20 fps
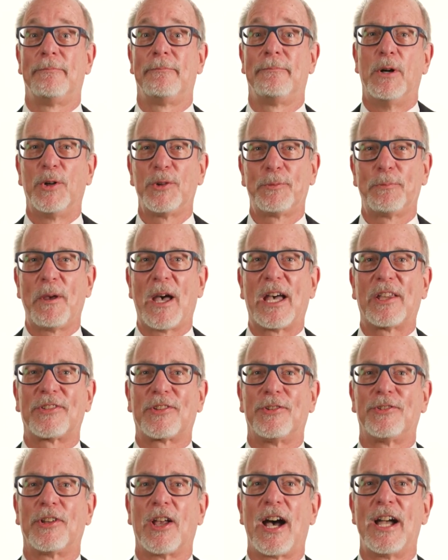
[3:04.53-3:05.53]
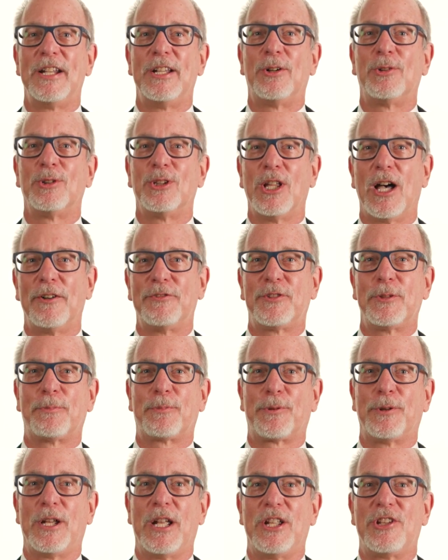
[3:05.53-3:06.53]
Most pastors I know love to
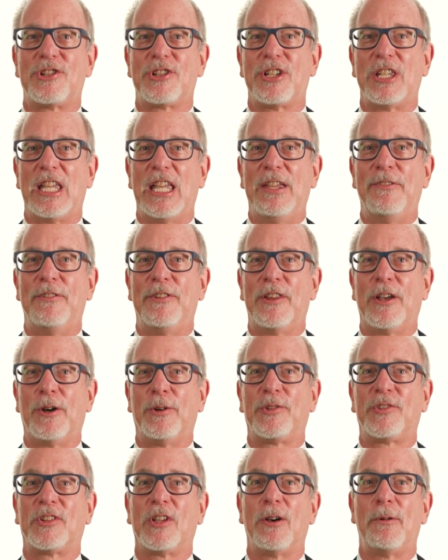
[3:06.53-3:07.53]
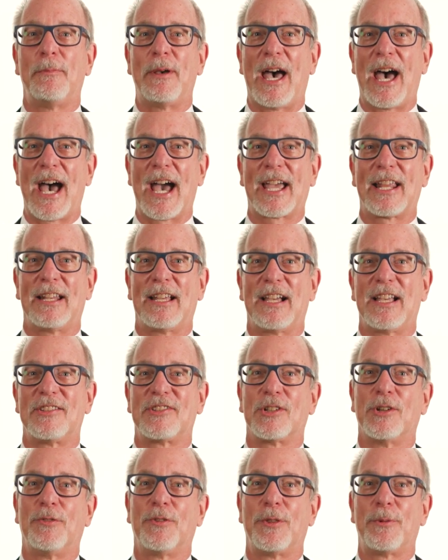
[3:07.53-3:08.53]
preach, even though some
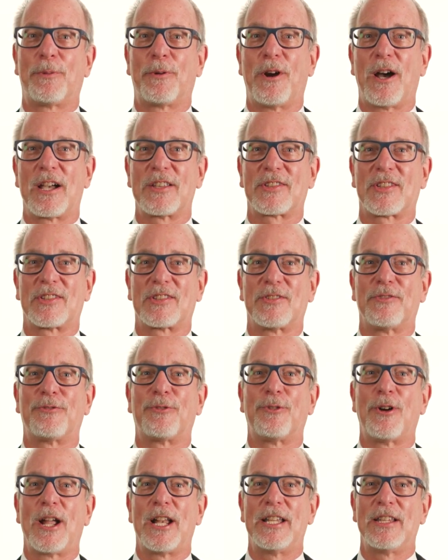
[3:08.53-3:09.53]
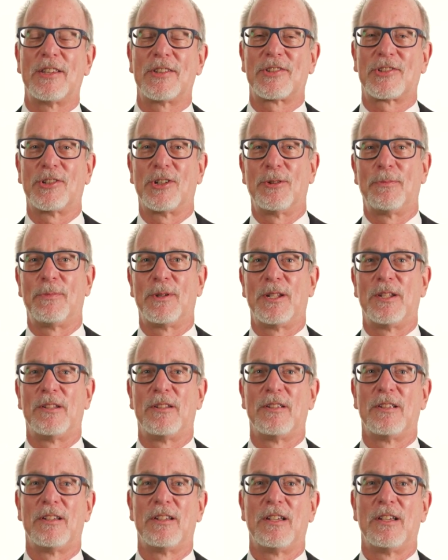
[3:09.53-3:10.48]
agonize over the process of writing the sermon.